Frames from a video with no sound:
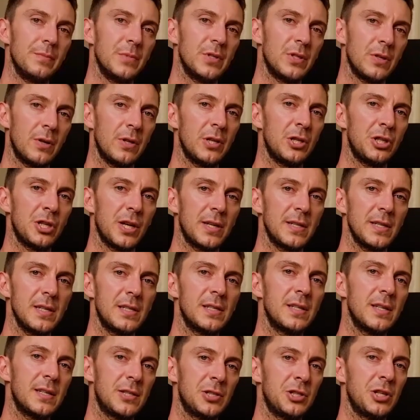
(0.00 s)
So the shutter
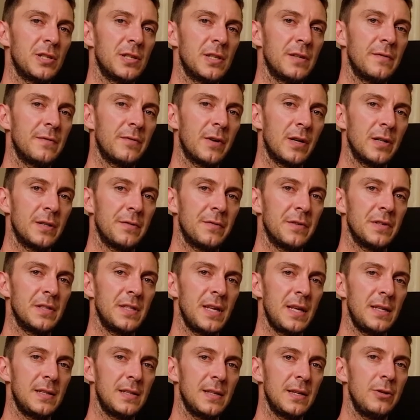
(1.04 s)
sits just in front of the
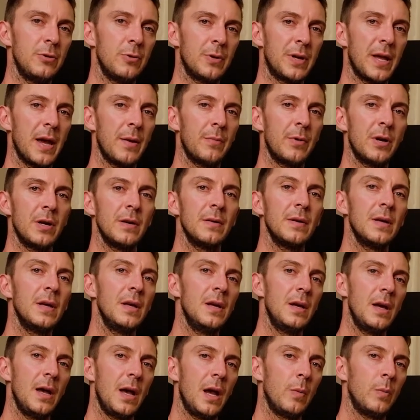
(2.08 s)
sensor in your camera,
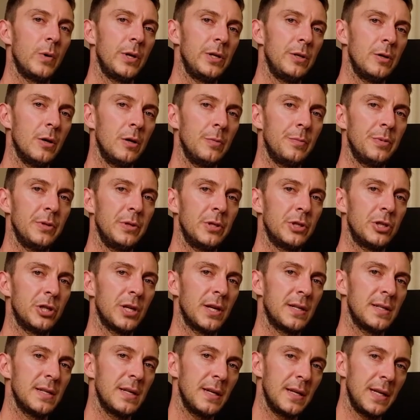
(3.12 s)
and when you open the
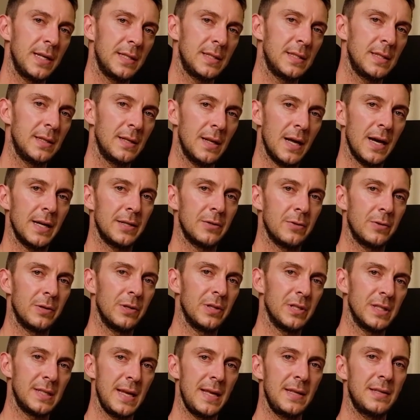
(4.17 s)
shutter, it lets in light onto
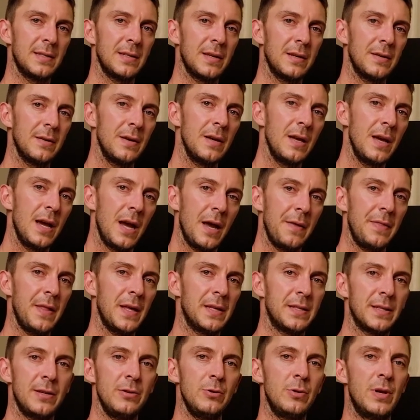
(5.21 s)
the sensor, and
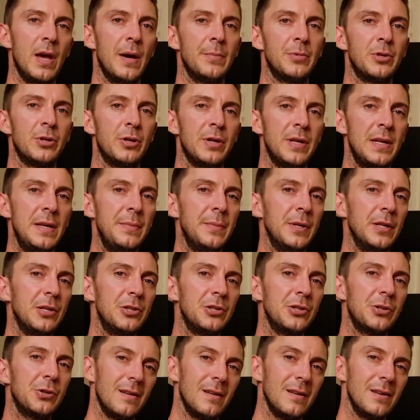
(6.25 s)
that's how you capture an
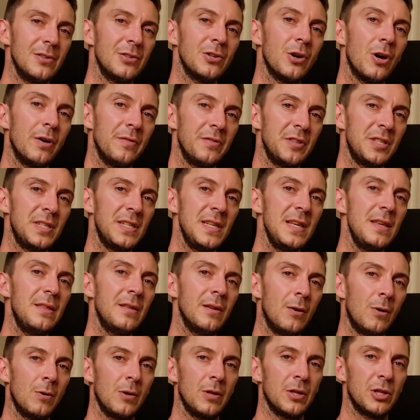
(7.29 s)
image. So obviously, the
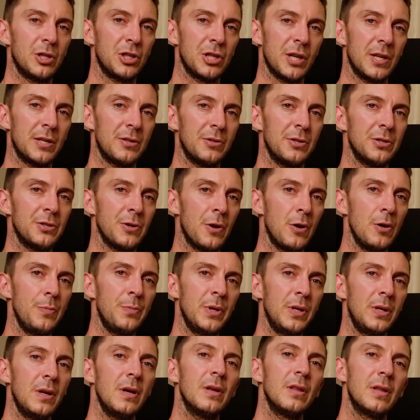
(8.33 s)
longer the shutter is
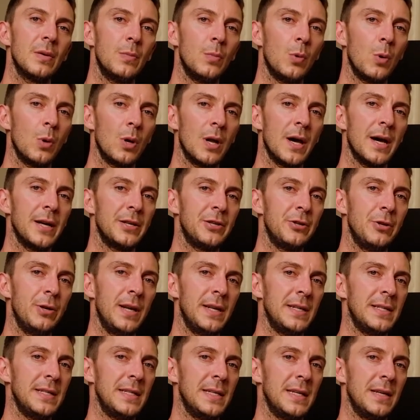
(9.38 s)
open, the more light you're
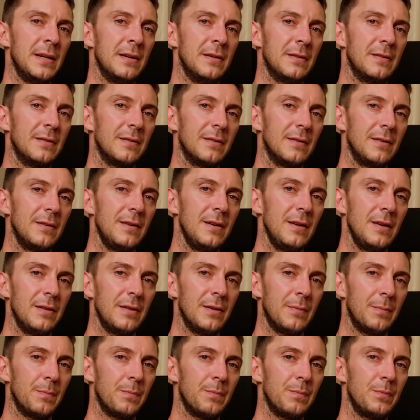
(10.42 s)
letting in.
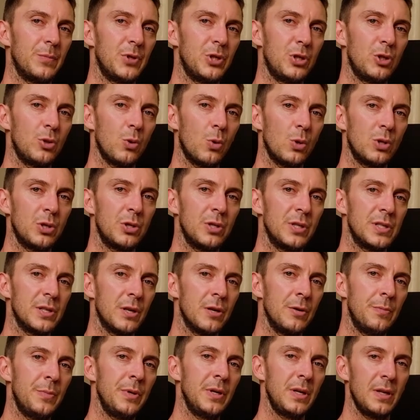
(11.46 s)
The shorter it's
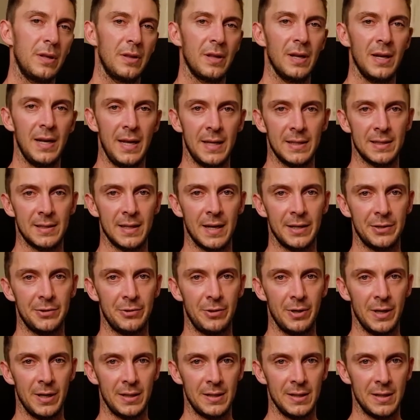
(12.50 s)
open, the less light
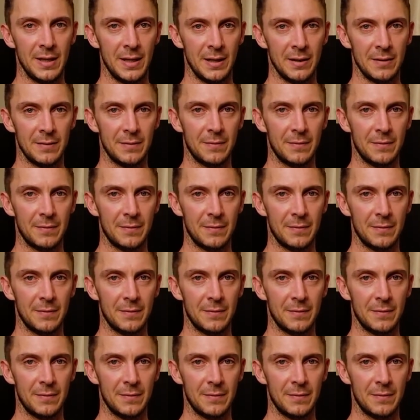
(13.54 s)
you're letting in.